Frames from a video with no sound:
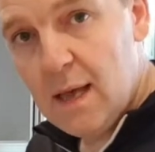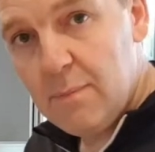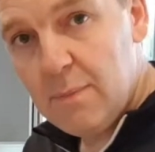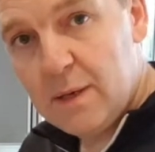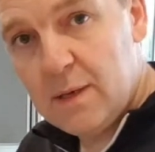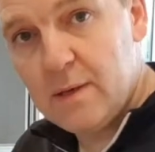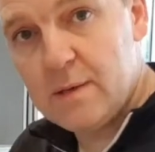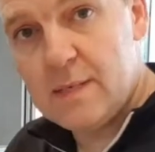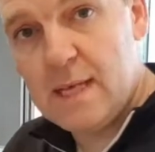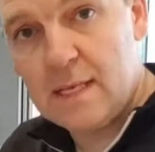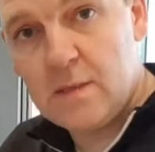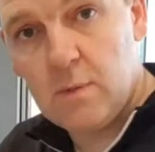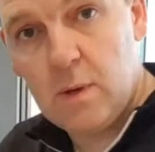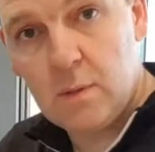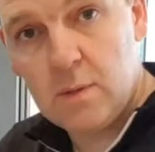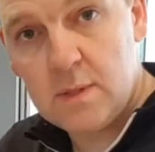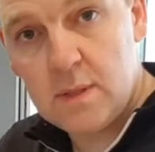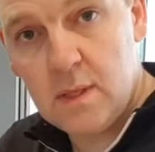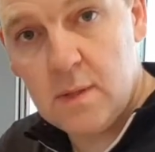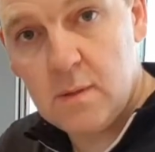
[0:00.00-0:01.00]
Because that's
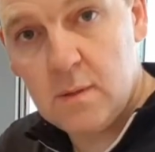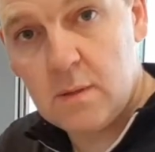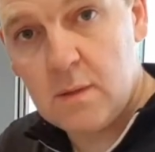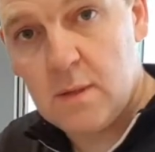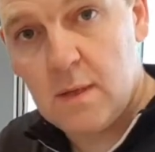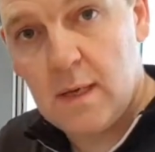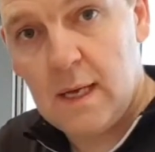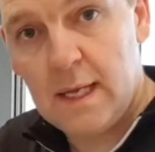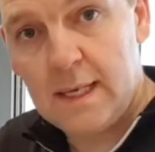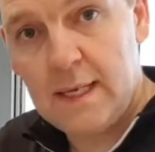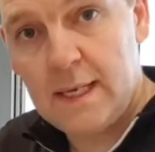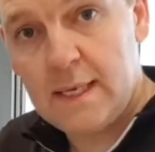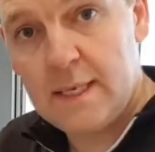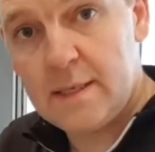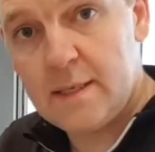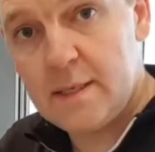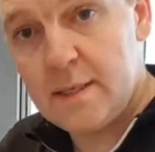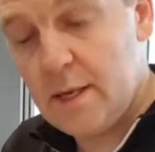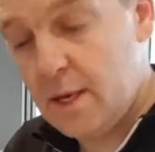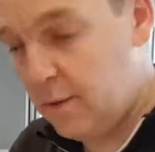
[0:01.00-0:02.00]
what I was told I
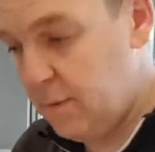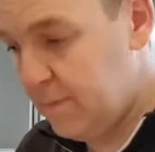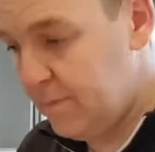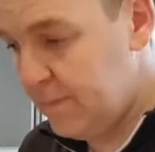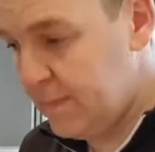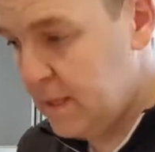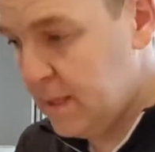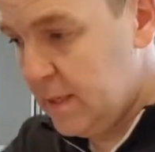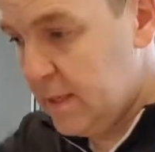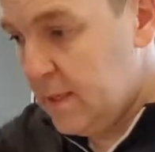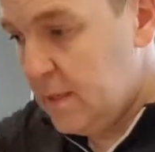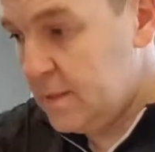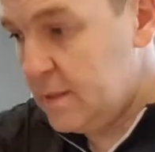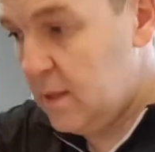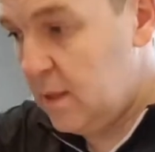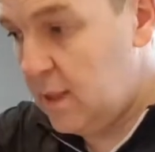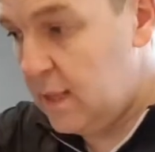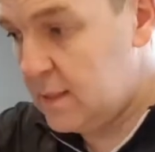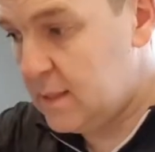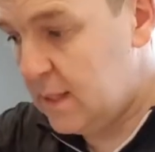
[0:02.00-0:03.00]
needed to do.
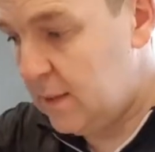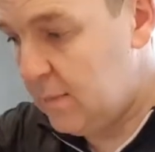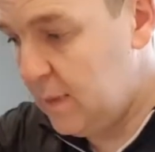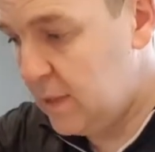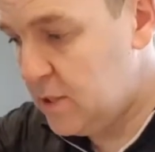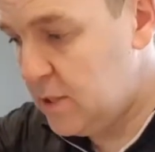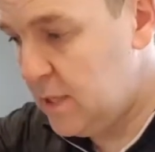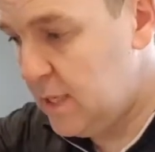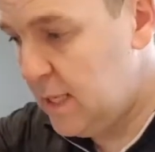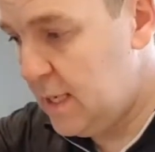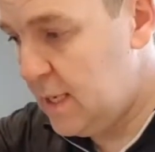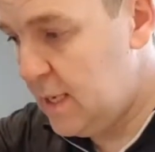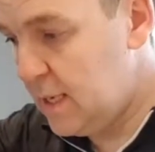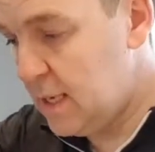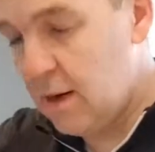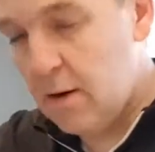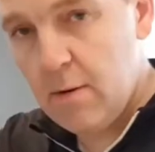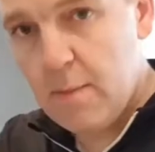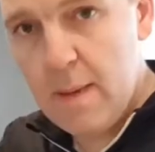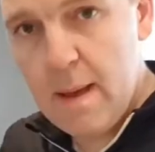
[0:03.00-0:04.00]
So let's get mashing in.
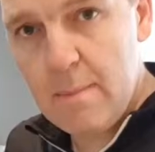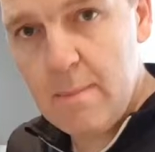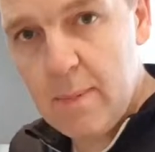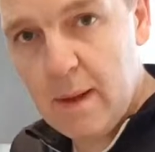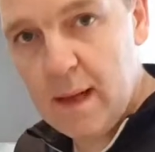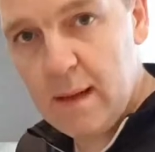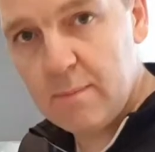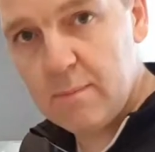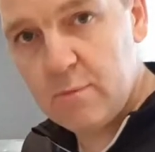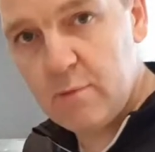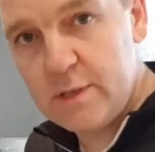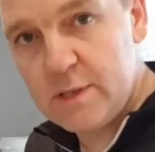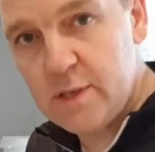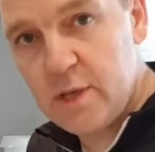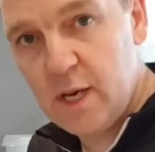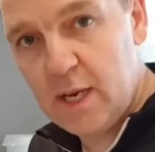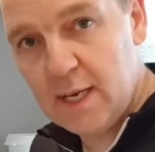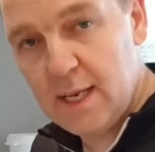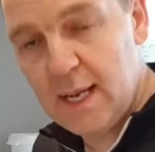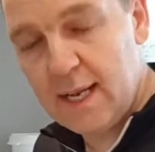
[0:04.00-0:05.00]
Now remember, I'm
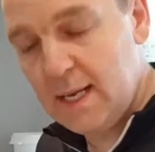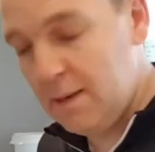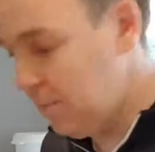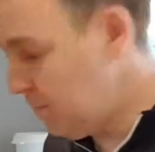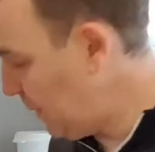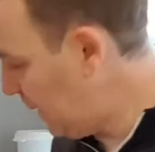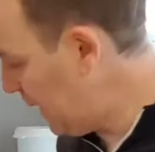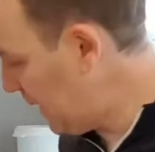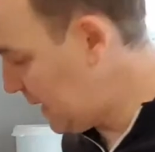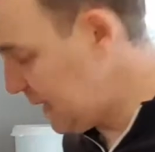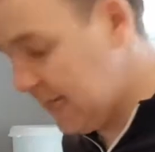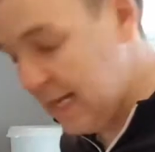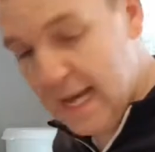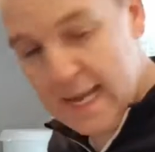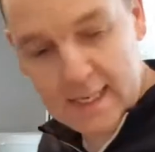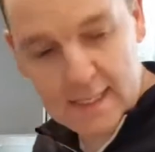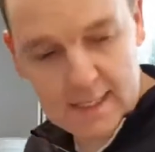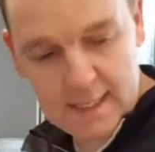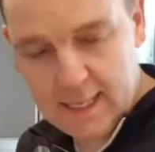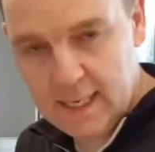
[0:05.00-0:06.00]
recirculating by
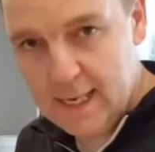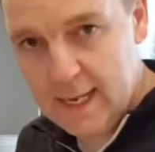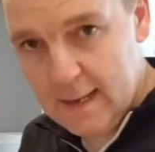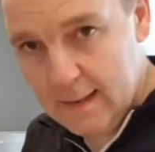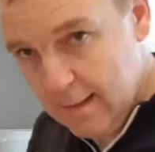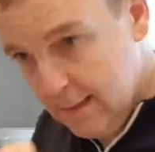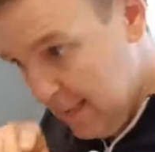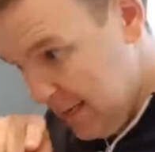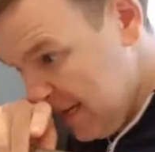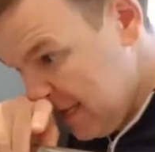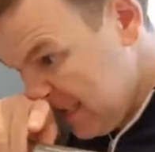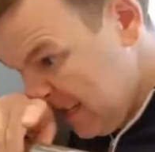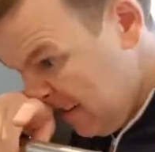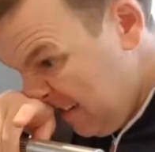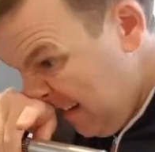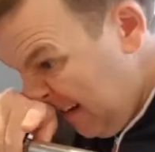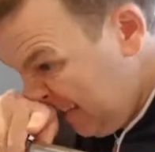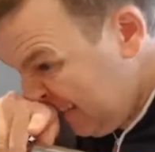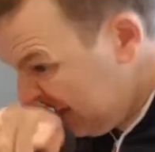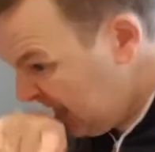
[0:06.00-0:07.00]
hand here. So
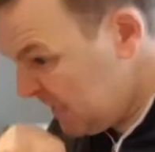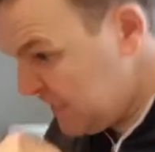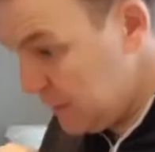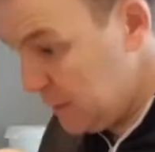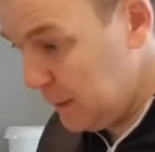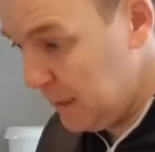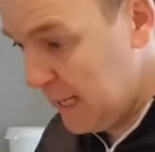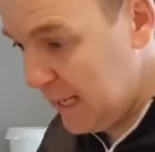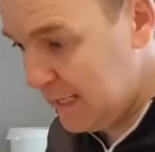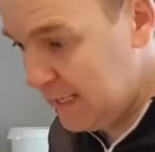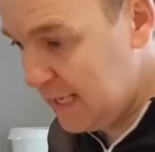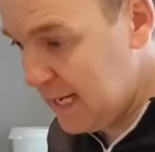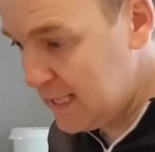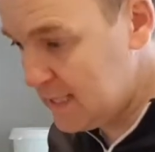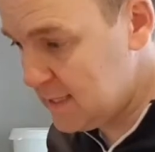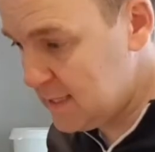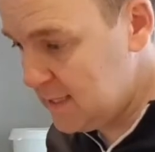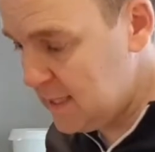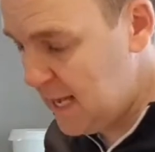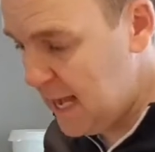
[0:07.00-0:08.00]
what I'm going to do, like
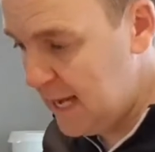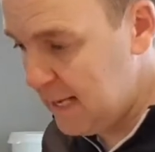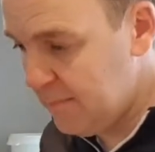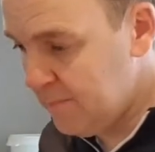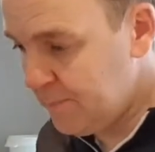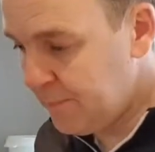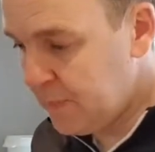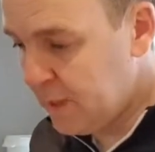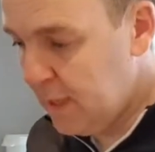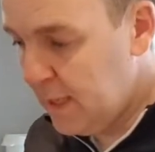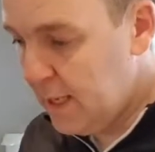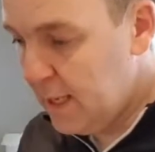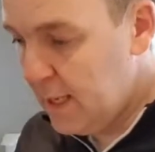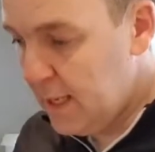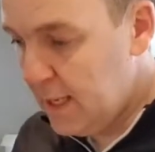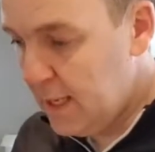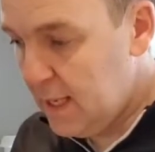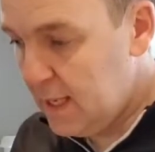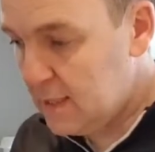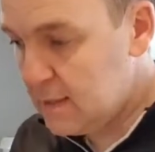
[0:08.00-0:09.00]
yesterday,
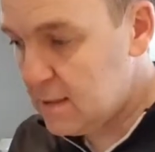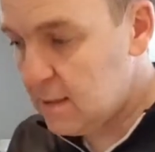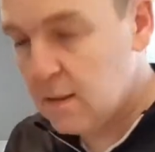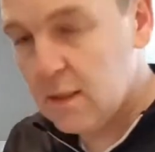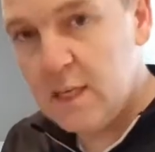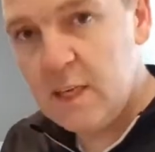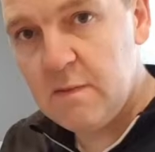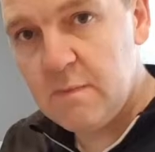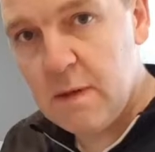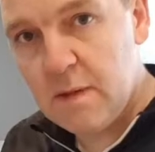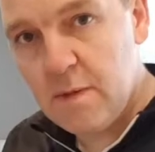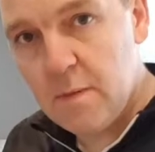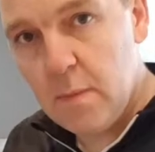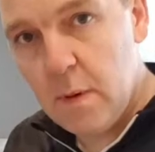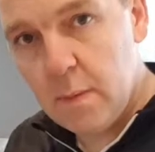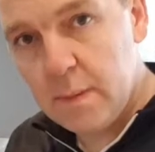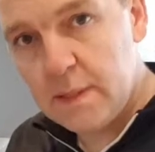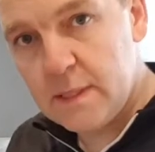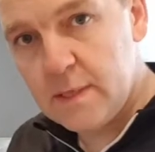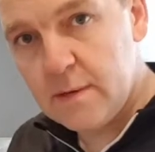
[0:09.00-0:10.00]
is leave my
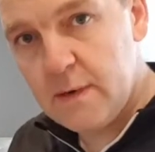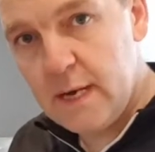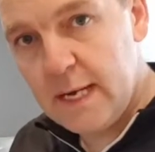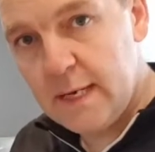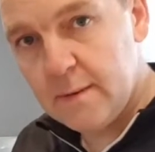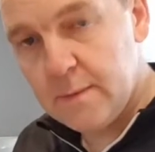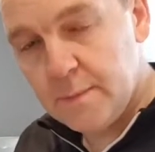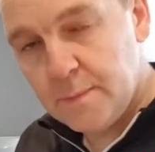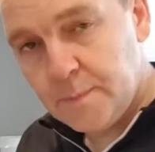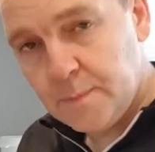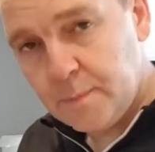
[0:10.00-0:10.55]
thermometer in,